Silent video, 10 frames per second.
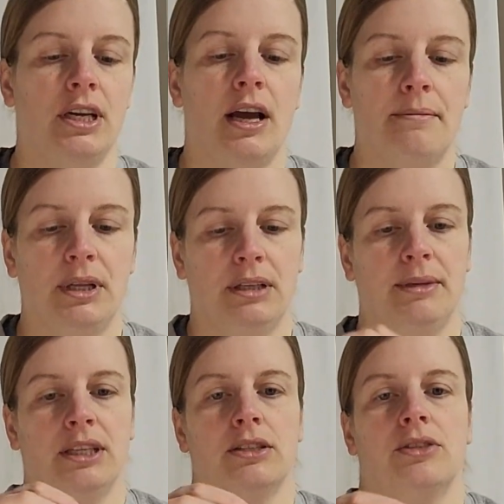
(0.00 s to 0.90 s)

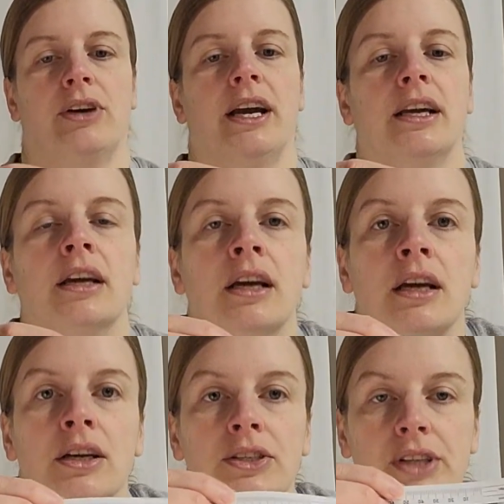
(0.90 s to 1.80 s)
millimeters, right?
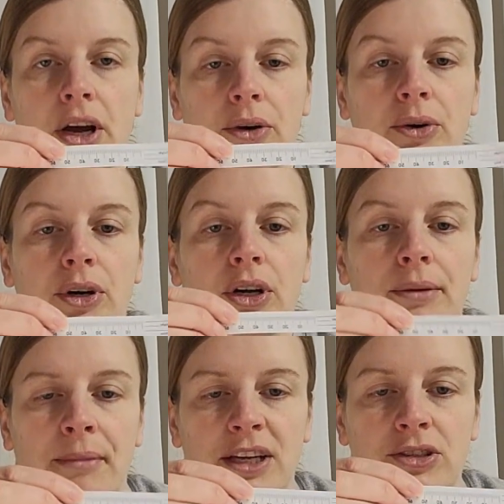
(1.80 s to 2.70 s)
So
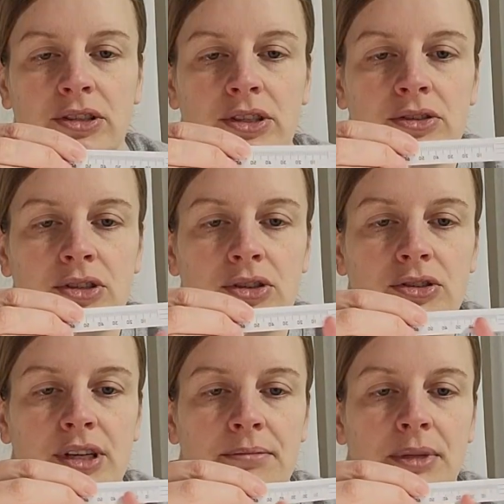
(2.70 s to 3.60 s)
make sure the students are
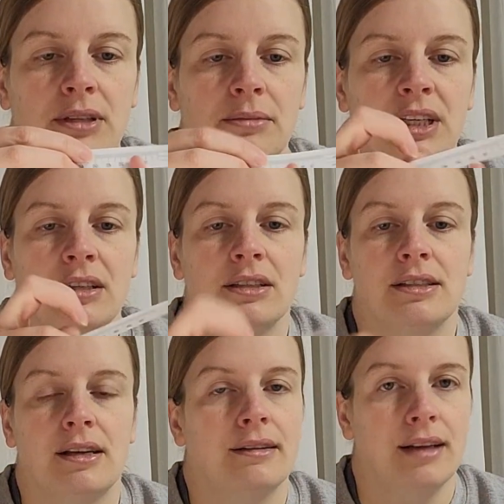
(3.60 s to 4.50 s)
using millimeters,
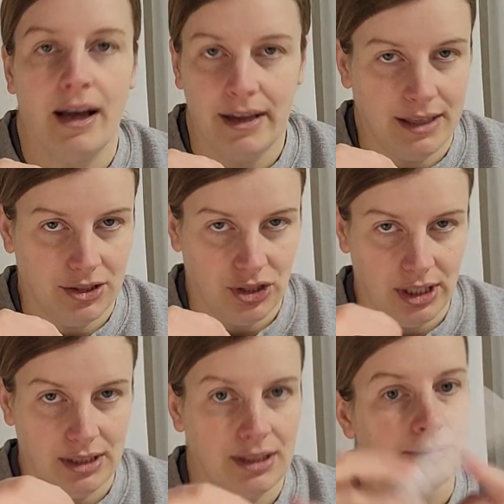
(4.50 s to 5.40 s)
not
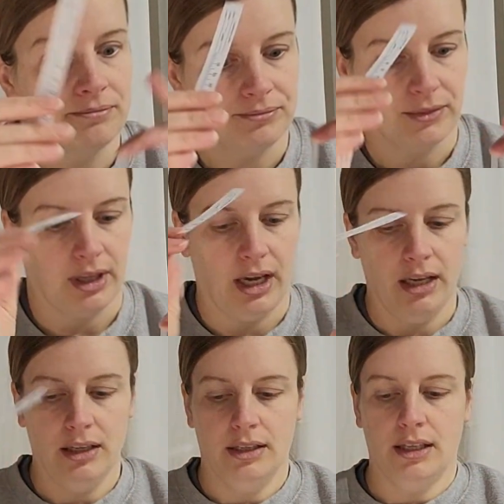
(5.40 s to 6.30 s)
inches, okay?
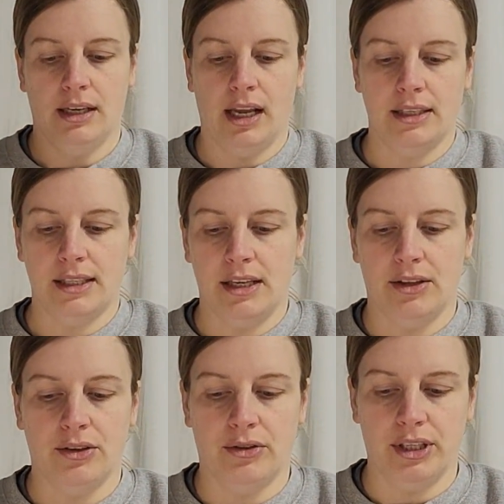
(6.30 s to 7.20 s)
The next thing they're
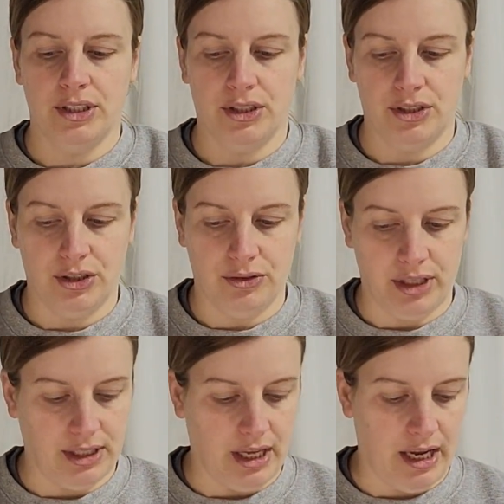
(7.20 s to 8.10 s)
going to do
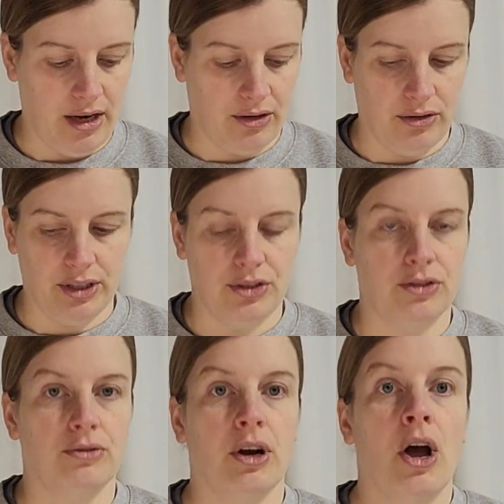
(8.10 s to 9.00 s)
is they are going to